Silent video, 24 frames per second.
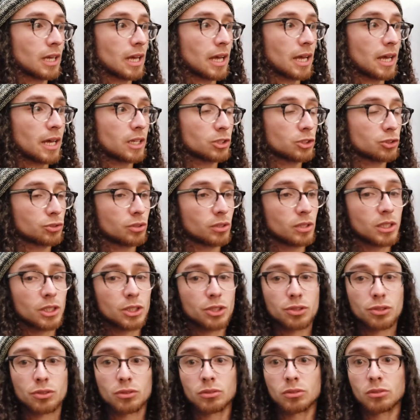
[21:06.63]
as
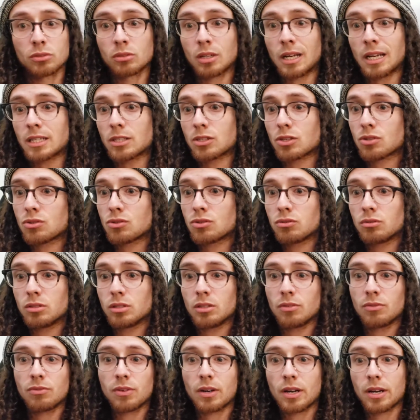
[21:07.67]
traditional as a
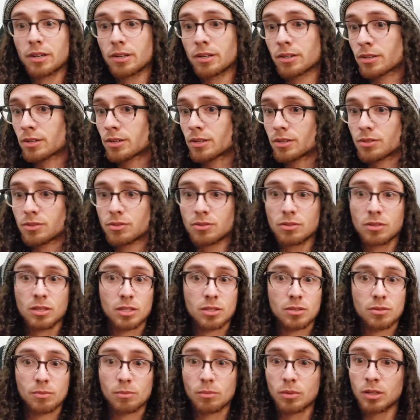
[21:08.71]
2D fighter because
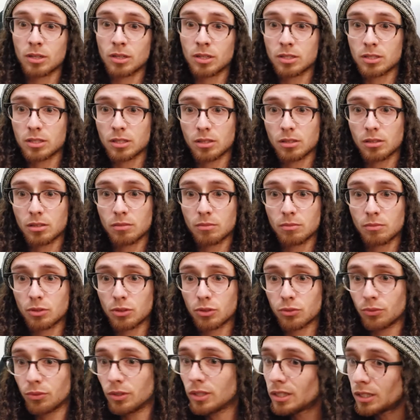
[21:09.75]
it's a
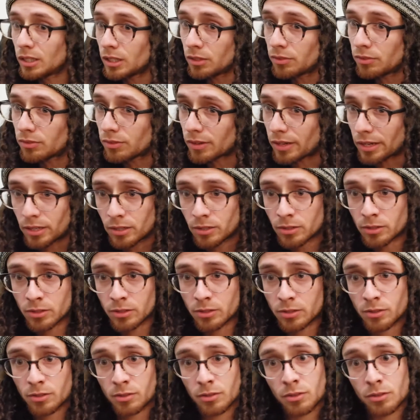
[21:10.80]
3D fighter,
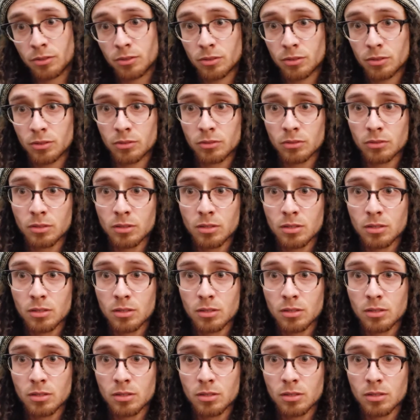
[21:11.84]
you know.